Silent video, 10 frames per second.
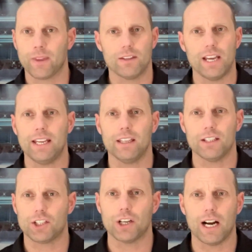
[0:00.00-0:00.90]
Taking
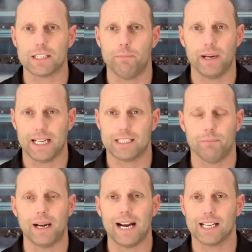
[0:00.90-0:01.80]
the shots back to
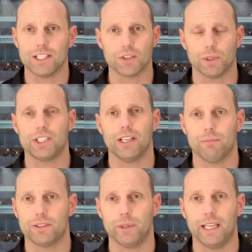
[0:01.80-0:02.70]
back and switching in
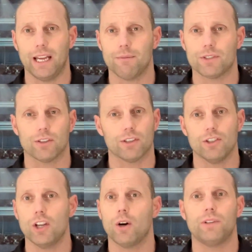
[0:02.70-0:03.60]
between games, there's
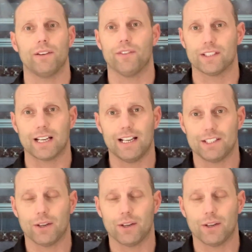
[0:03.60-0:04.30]
no difference, guys.